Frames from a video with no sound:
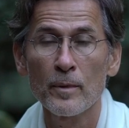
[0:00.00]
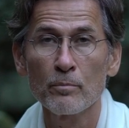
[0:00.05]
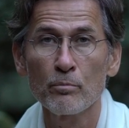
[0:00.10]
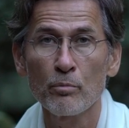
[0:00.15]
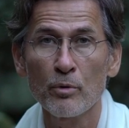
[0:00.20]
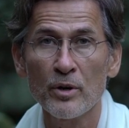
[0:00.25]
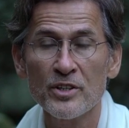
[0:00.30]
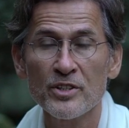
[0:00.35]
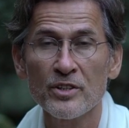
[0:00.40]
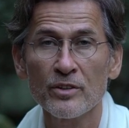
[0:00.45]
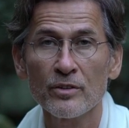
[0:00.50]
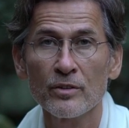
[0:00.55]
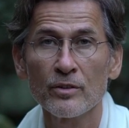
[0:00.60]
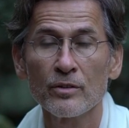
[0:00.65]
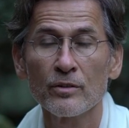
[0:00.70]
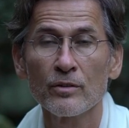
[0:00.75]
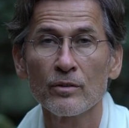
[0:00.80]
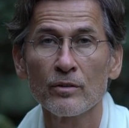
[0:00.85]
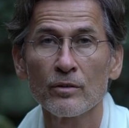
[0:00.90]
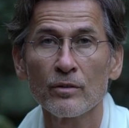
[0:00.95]
present
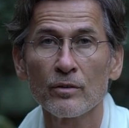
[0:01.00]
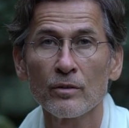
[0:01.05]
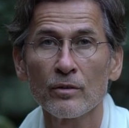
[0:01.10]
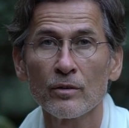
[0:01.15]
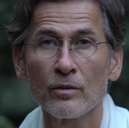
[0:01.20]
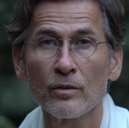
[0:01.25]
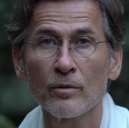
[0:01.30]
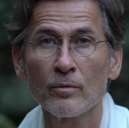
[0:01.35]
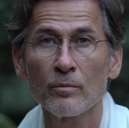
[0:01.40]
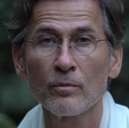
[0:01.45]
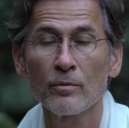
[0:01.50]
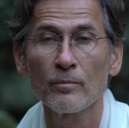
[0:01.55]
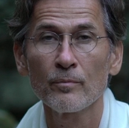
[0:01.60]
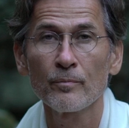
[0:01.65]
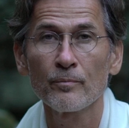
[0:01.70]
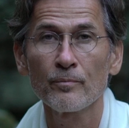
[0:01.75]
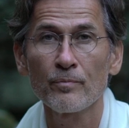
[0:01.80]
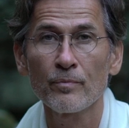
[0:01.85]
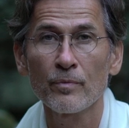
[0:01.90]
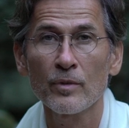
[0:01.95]
um,
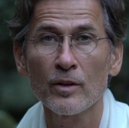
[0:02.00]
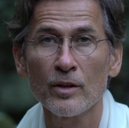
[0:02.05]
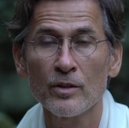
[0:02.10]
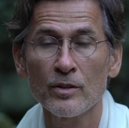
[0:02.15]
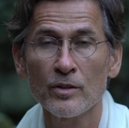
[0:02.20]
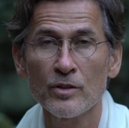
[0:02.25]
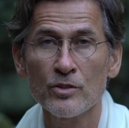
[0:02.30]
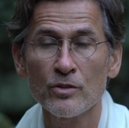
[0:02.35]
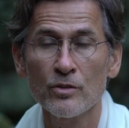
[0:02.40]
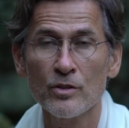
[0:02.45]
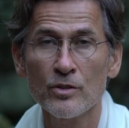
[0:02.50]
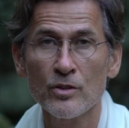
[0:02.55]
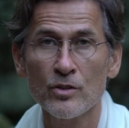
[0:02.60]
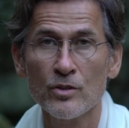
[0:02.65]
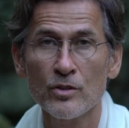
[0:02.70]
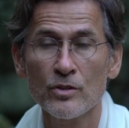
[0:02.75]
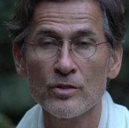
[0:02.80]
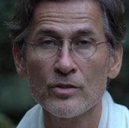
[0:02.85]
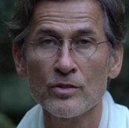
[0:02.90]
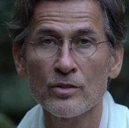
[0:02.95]
in these
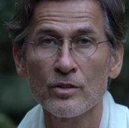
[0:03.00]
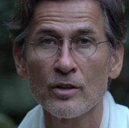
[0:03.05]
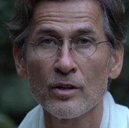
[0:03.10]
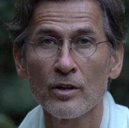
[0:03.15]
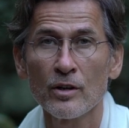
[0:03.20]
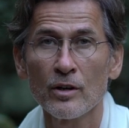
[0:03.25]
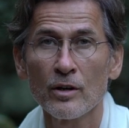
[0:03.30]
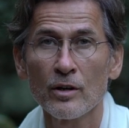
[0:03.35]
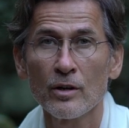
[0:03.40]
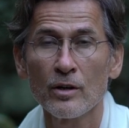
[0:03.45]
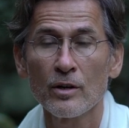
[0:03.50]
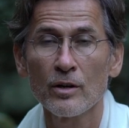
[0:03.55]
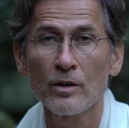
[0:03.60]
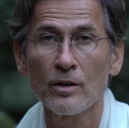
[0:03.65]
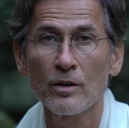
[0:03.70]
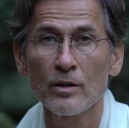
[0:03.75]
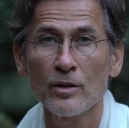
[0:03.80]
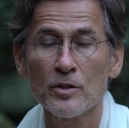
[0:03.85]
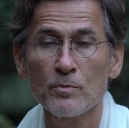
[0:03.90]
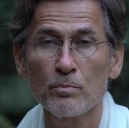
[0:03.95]
traditions,
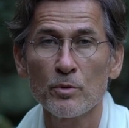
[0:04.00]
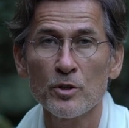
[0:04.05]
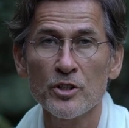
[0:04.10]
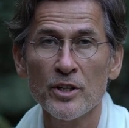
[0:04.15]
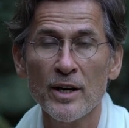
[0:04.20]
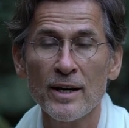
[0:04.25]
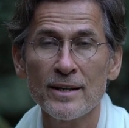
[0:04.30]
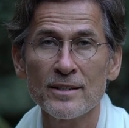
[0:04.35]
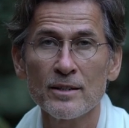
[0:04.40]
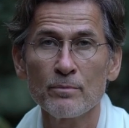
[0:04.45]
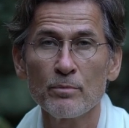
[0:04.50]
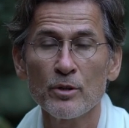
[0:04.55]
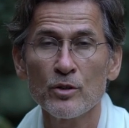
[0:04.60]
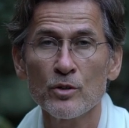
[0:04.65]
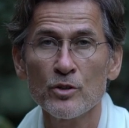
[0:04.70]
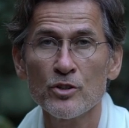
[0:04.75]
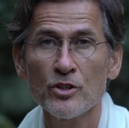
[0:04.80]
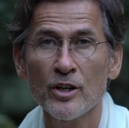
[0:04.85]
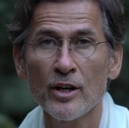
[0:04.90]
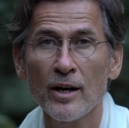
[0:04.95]
is precisely
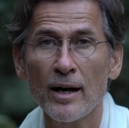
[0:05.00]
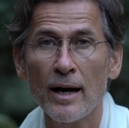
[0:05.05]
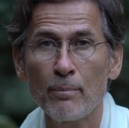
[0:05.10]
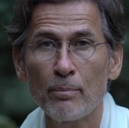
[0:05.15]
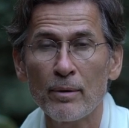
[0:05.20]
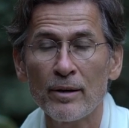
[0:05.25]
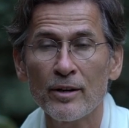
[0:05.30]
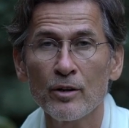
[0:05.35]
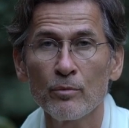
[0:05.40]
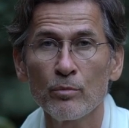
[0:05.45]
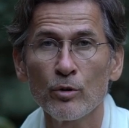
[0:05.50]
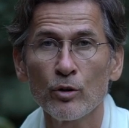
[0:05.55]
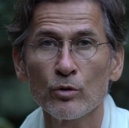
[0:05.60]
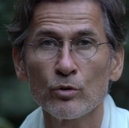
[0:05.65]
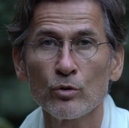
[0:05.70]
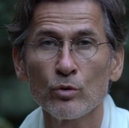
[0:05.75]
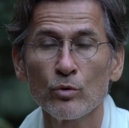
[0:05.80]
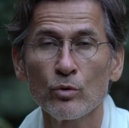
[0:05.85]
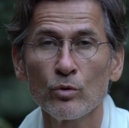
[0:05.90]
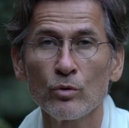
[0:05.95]
because they're applicable
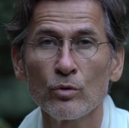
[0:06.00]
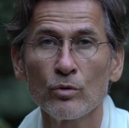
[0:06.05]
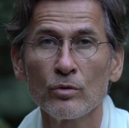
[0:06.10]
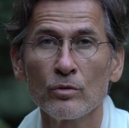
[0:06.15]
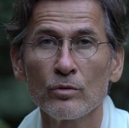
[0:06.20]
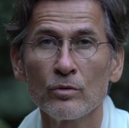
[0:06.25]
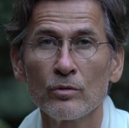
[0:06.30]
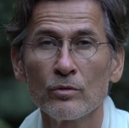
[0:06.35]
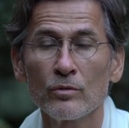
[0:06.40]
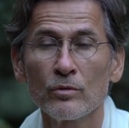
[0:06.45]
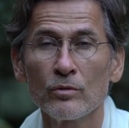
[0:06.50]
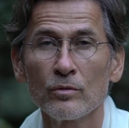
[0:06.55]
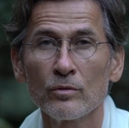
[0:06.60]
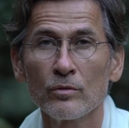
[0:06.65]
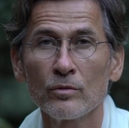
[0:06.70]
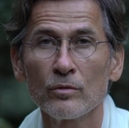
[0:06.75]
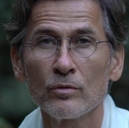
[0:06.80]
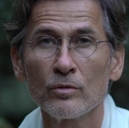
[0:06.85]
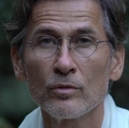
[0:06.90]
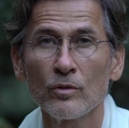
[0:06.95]
to
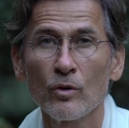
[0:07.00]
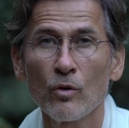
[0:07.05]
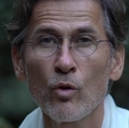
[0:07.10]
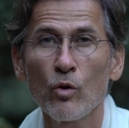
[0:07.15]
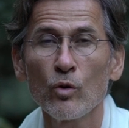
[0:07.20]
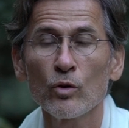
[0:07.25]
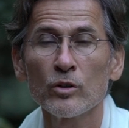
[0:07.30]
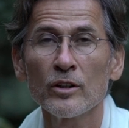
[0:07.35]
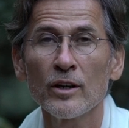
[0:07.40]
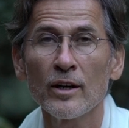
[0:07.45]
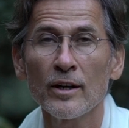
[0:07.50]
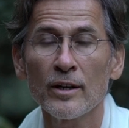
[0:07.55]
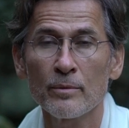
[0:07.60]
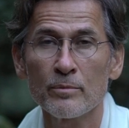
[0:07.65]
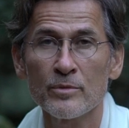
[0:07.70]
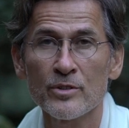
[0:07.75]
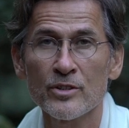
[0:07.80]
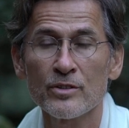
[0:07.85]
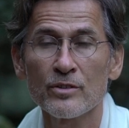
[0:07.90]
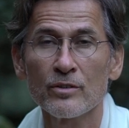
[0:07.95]
all
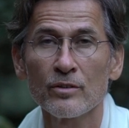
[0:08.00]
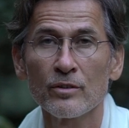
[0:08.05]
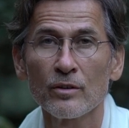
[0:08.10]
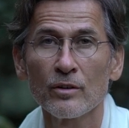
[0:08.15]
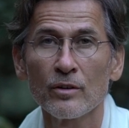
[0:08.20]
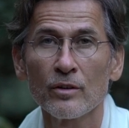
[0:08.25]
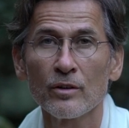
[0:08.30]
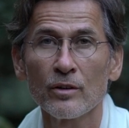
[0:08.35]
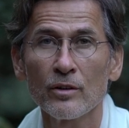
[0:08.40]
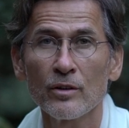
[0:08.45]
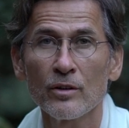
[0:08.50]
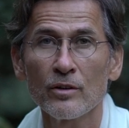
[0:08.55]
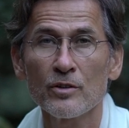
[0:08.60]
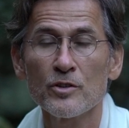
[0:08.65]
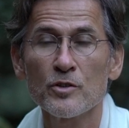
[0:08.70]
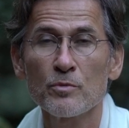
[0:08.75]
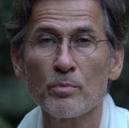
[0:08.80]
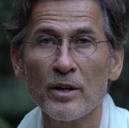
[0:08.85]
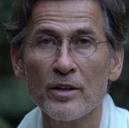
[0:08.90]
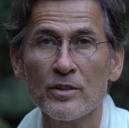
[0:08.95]
times,
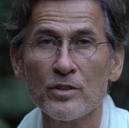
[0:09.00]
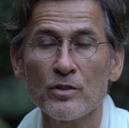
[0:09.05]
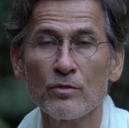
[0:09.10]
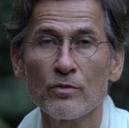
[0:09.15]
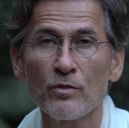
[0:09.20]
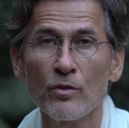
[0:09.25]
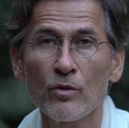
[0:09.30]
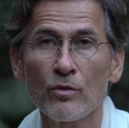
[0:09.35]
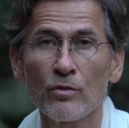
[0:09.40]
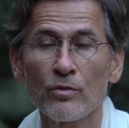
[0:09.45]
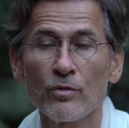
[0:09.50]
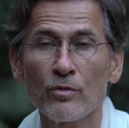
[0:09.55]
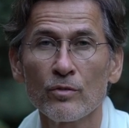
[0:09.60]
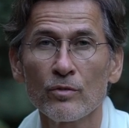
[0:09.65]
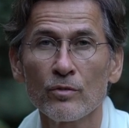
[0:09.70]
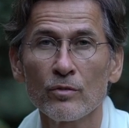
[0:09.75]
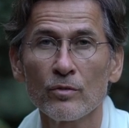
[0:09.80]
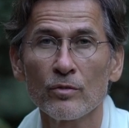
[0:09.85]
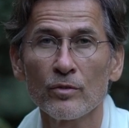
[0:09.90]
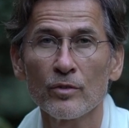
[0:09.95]
irrespective of
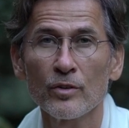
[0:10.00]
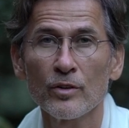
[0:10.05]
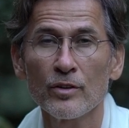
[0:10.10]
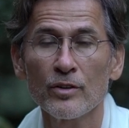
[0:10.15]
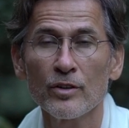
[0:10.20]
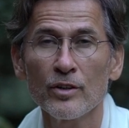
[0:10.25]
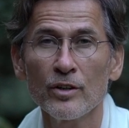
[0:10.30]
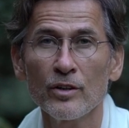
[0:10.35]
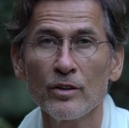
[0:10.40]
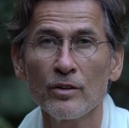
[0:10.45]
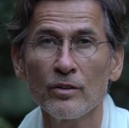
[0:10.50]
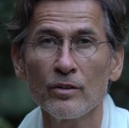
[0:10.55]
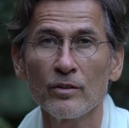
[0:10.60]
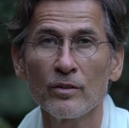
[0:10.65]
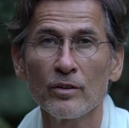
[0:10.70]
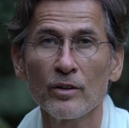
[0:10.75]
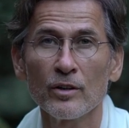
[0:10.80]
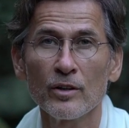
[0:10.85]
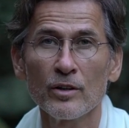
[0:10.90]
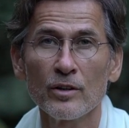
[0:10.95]
the
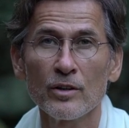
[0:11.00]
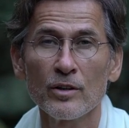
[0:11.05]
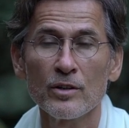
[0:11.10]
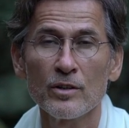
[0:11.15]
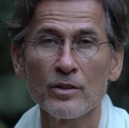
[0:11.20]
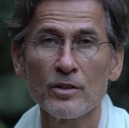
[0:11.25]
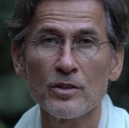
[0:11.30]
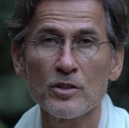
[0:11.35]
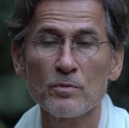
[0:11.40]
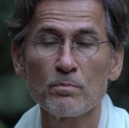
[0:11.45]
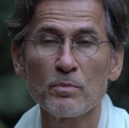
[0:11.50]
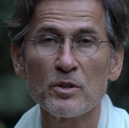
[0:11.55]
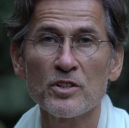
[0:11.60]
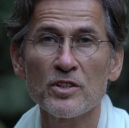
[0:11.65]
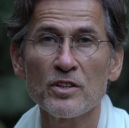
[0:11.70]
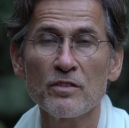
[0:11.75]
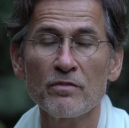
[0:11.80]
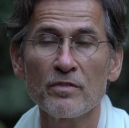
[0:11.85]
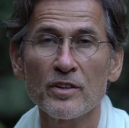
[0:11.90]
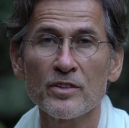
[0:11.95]

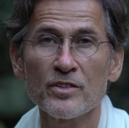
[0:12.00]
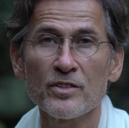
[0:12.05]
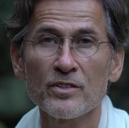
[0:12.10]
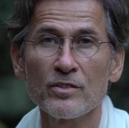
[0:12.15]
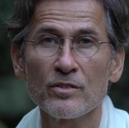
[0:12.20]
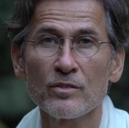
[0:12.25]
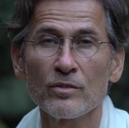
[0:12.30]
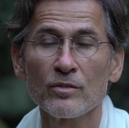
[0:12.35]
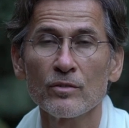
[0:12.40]
specifics